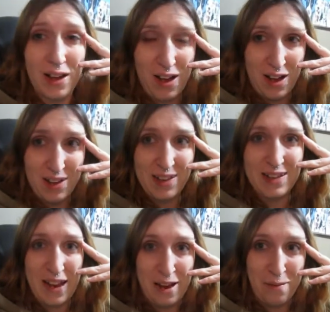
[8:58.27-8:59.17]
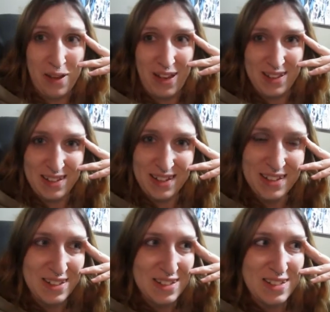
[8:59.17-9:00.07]
God damn it.
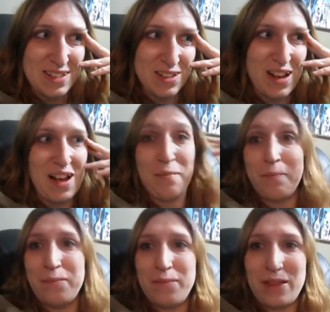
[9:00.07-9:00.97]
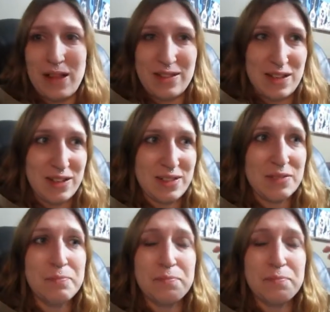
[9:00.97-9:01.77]
So yeah, that sucks.